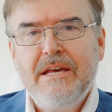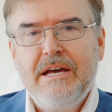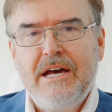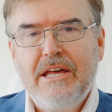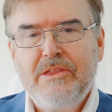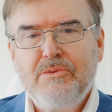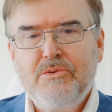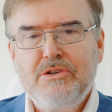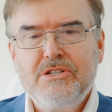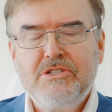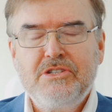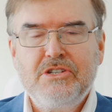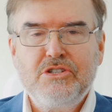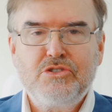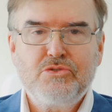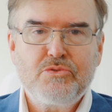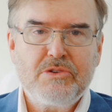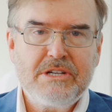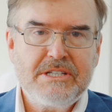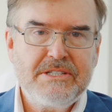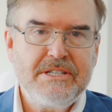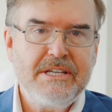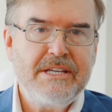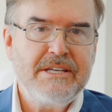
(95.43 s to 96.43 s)
Otherwise, the
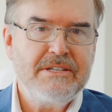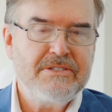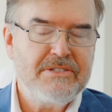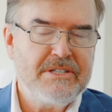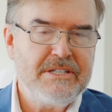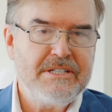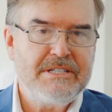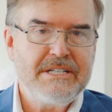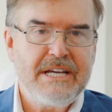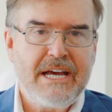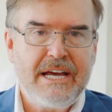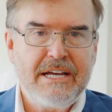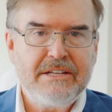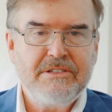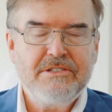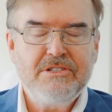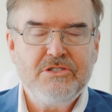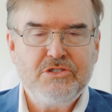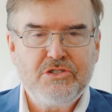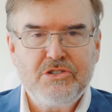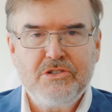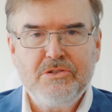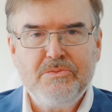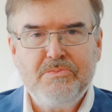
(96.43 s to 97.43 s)
dressing is intact
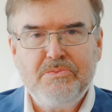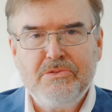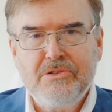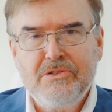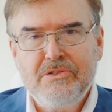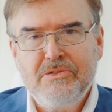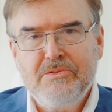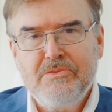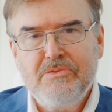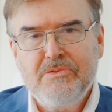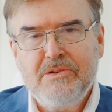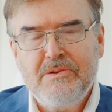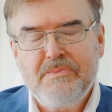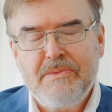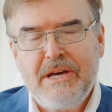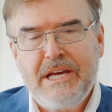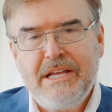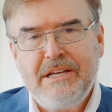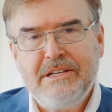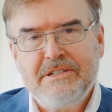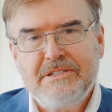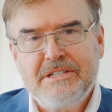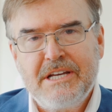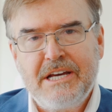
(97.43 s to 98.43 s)
and should be,
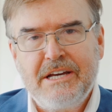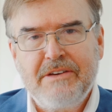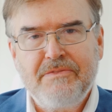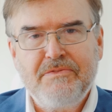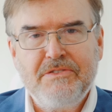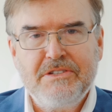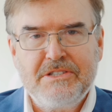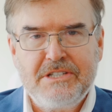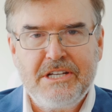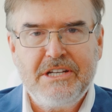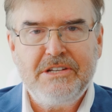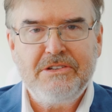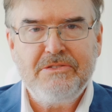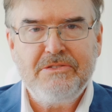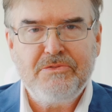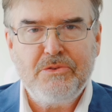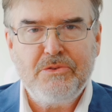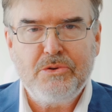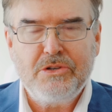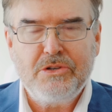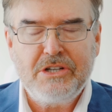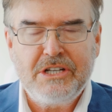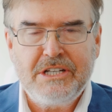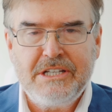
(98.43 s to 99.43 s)
remain intact for 10 to
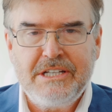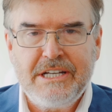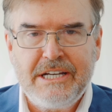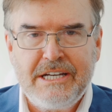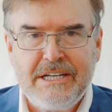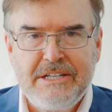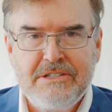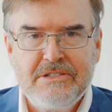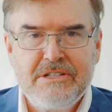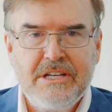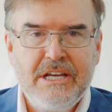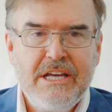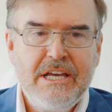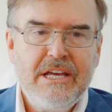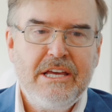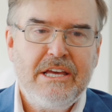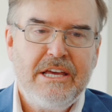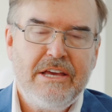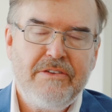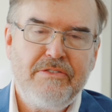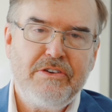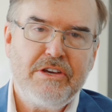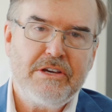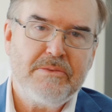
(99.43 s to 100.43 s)
14 days.
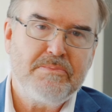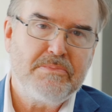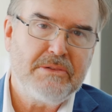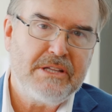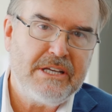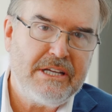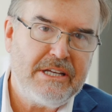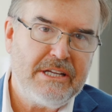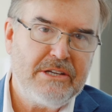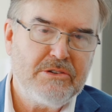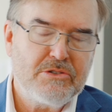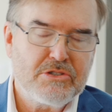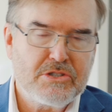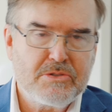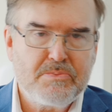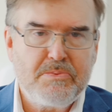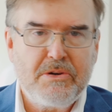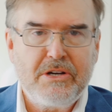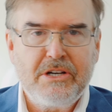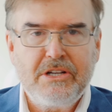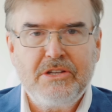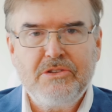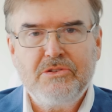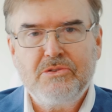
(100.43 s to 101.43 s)
If you get bleeding or
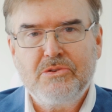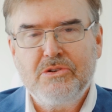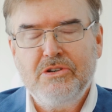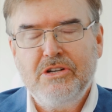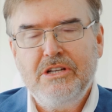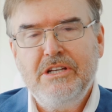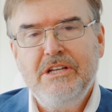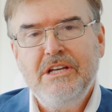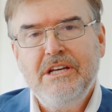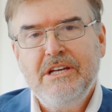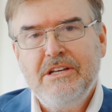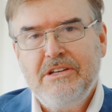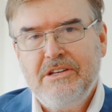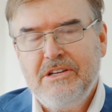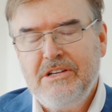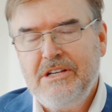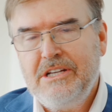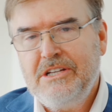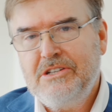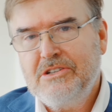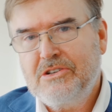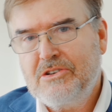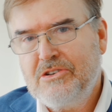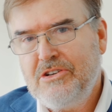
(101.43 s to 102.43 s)
spotting through it, you
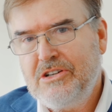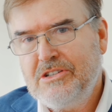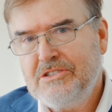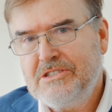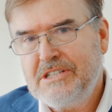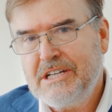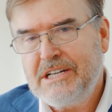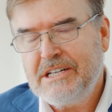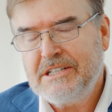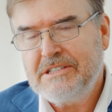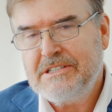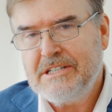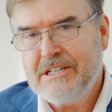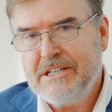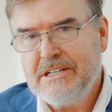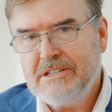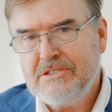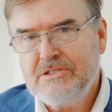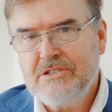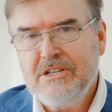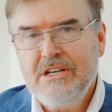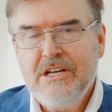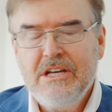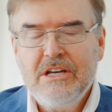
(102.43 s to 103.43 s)
need to contact
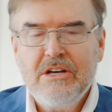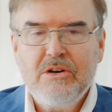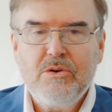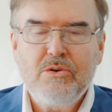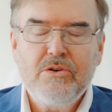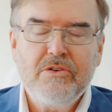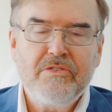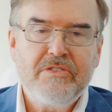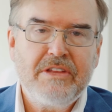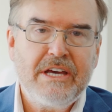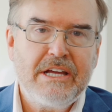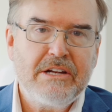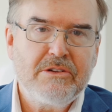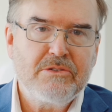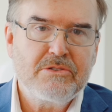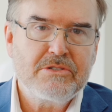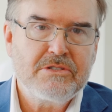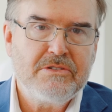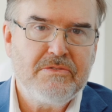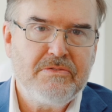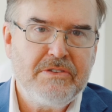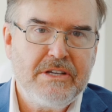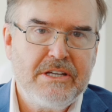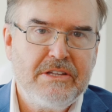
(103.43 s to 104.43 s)
us, or if that looks
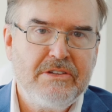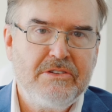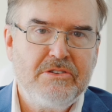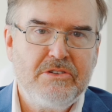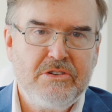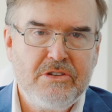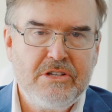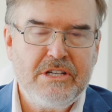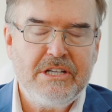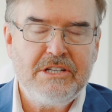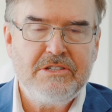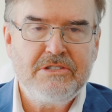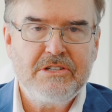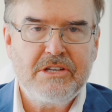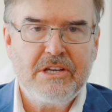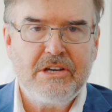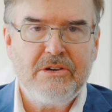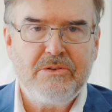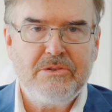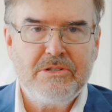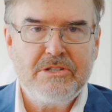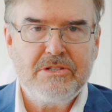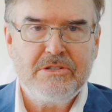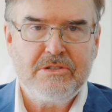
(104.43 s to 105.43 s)
severe, you need to
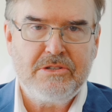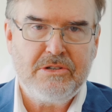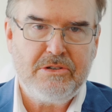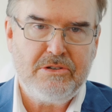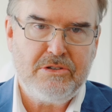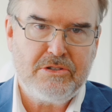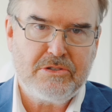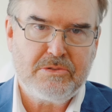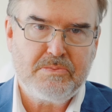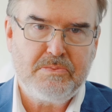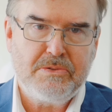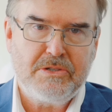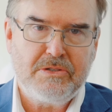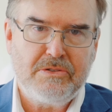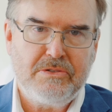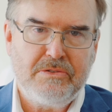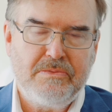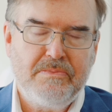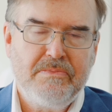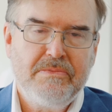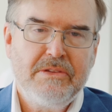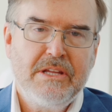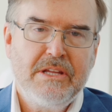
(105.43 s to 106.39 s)
go into the hospital.